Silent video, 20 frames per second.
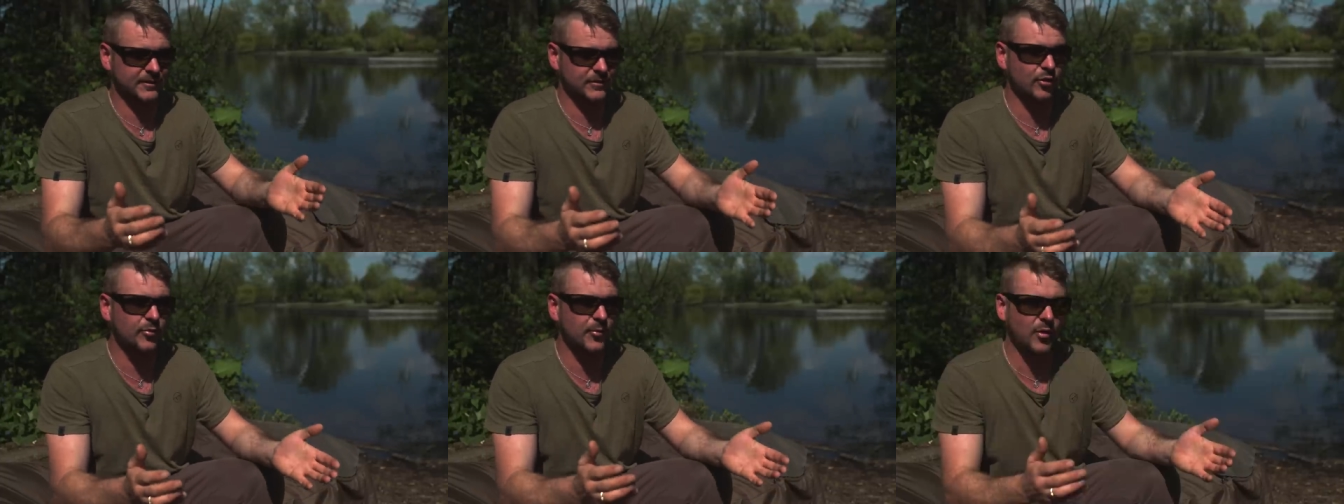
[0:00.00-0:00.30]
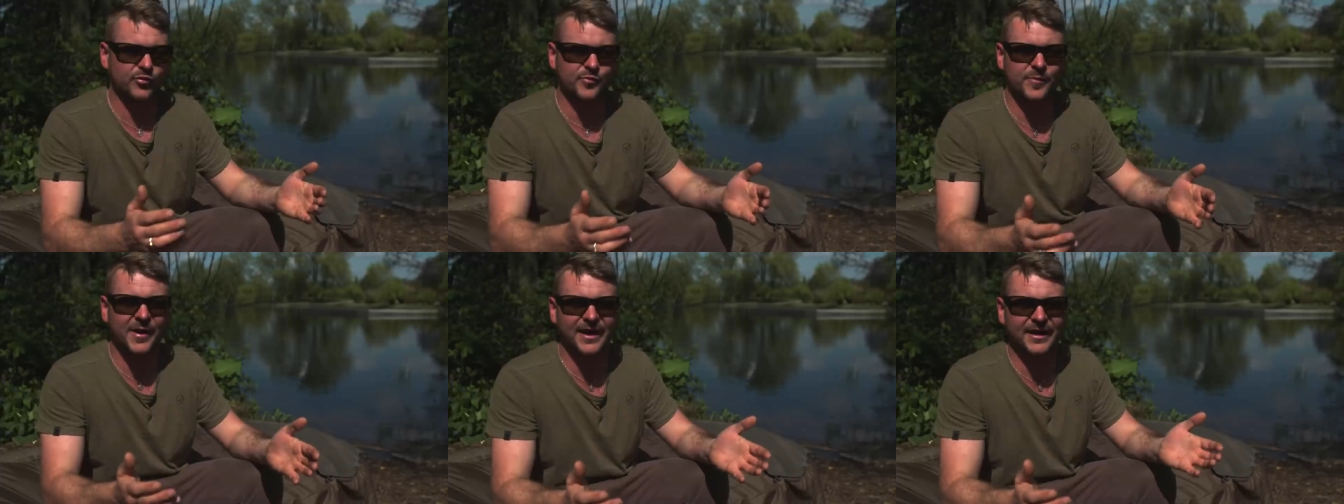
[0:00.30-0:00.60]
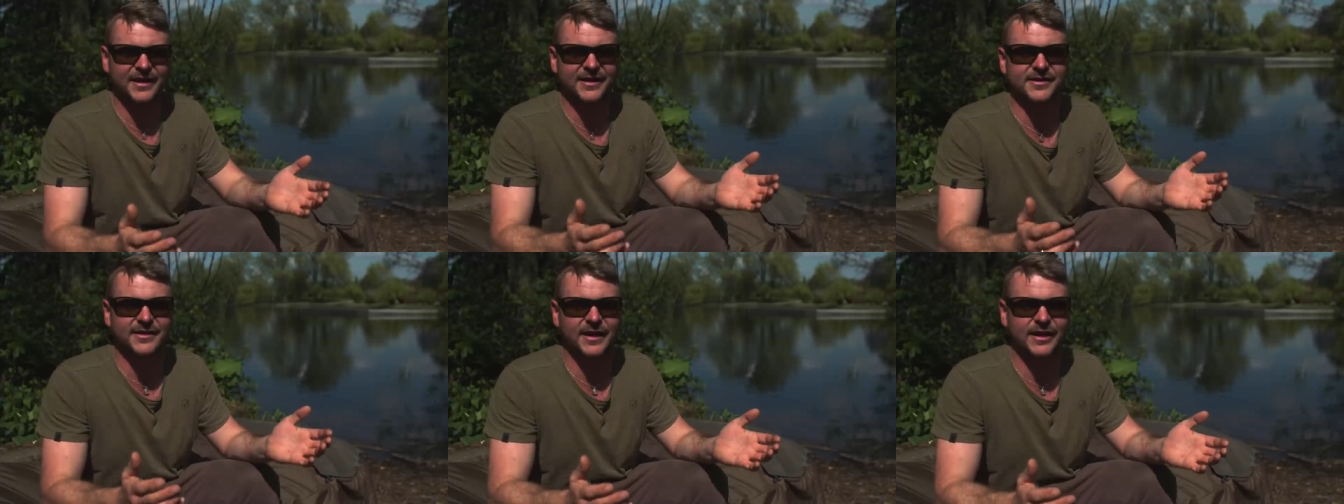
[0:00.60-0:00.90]
almost
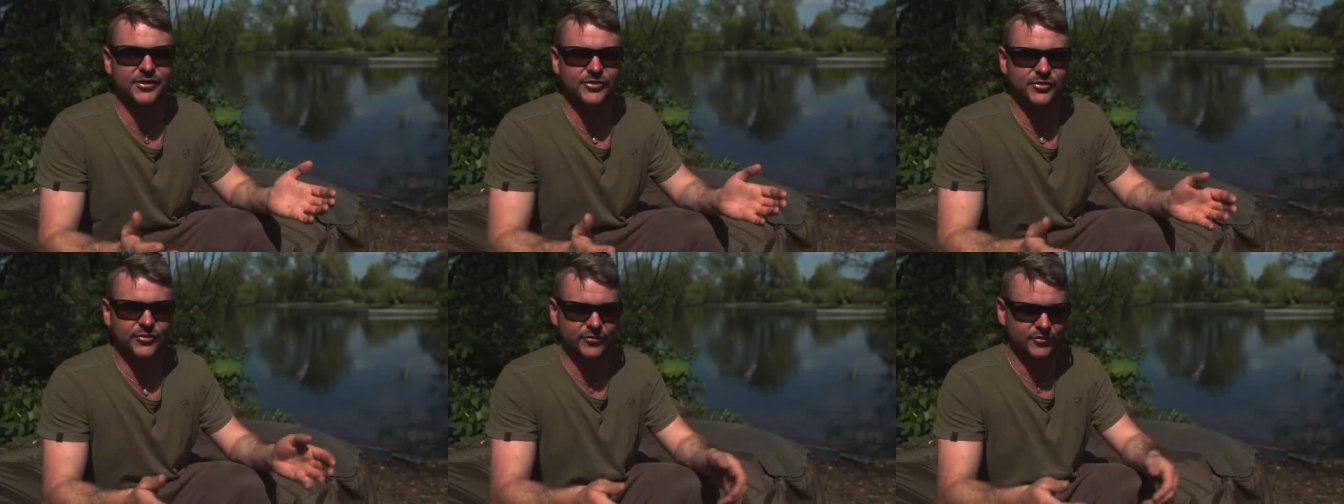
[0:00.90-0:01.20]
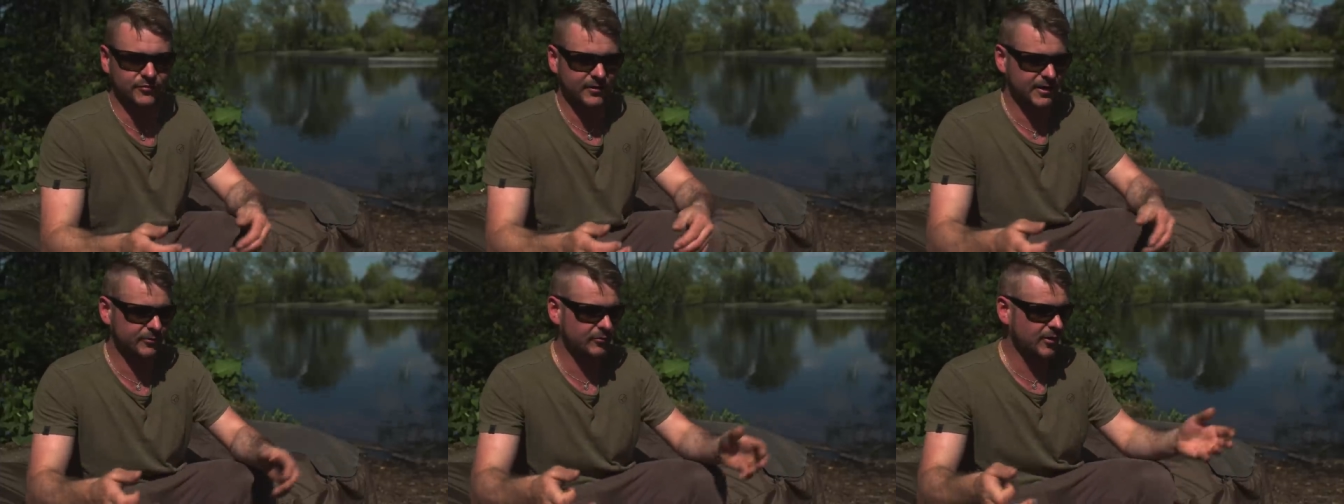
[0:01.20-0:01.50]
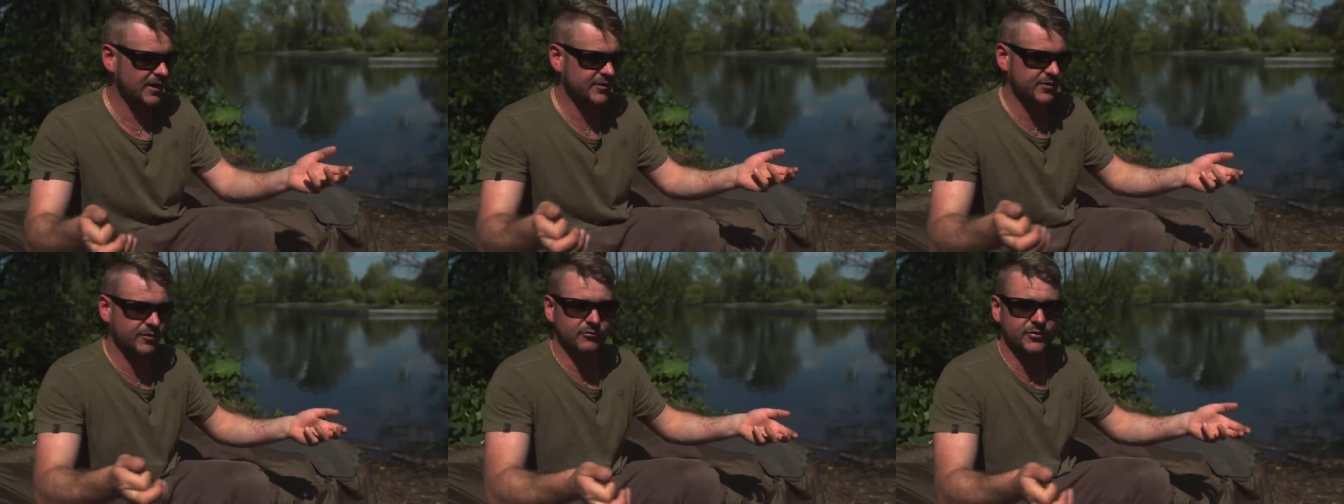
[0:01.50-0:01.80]
panic stations, like
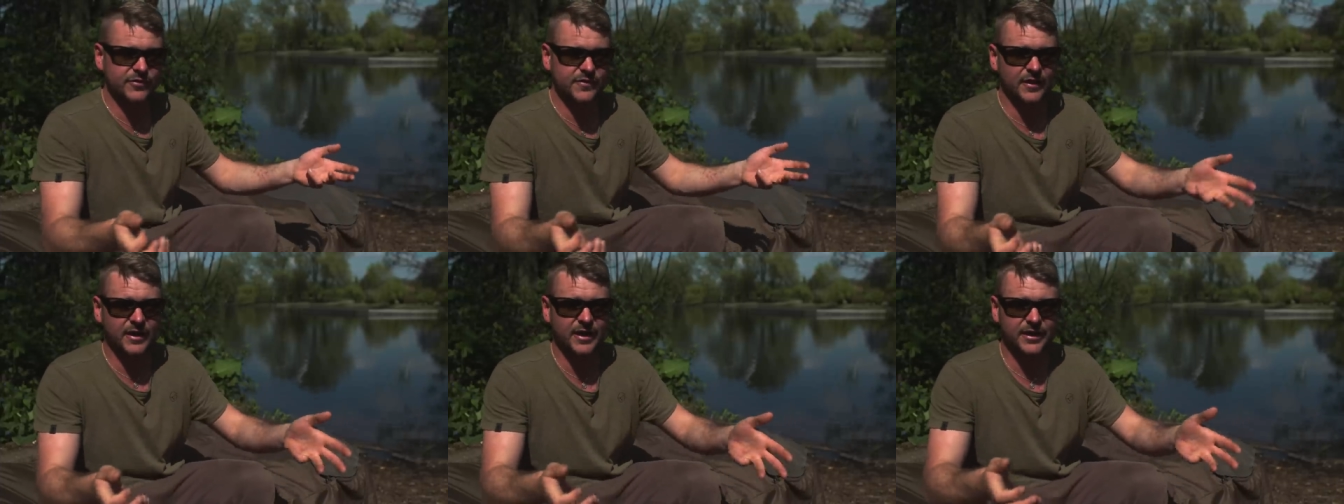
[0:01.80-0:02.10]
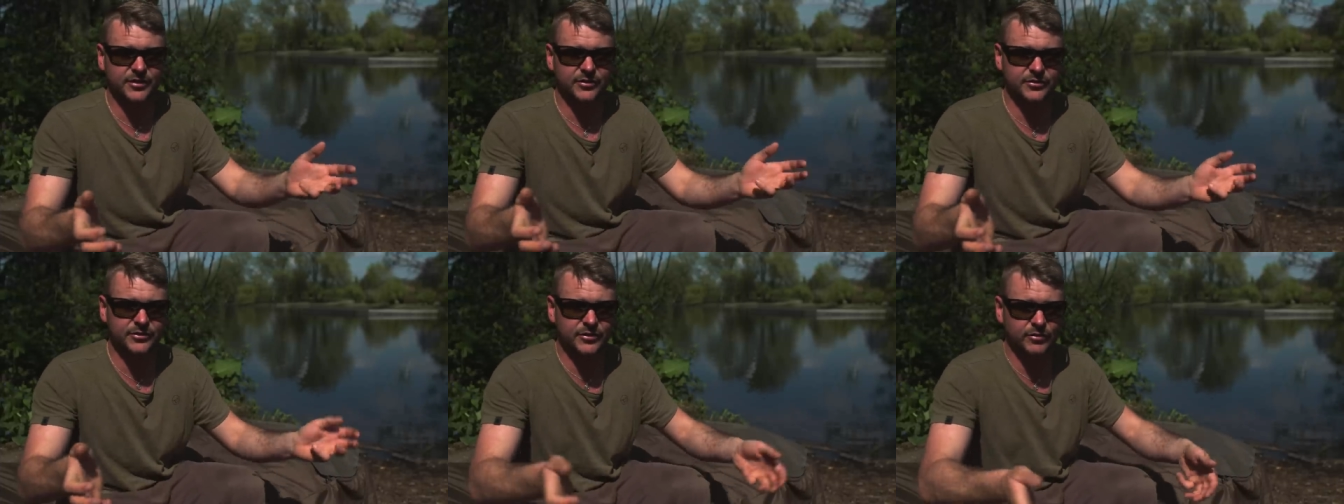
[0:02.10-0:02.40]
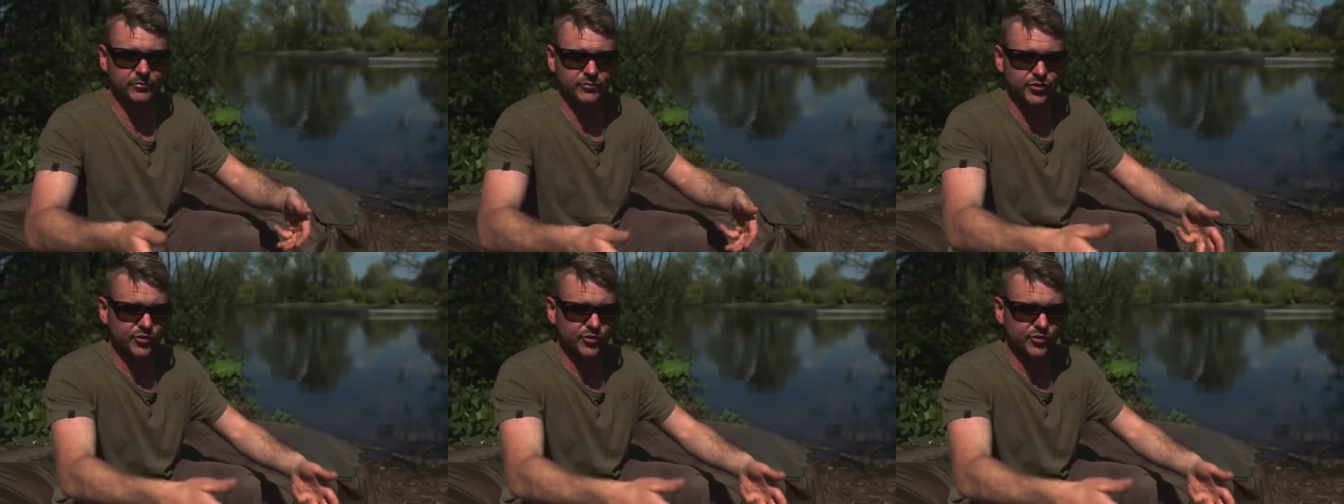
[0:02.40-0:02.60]
where's the retainer, you know,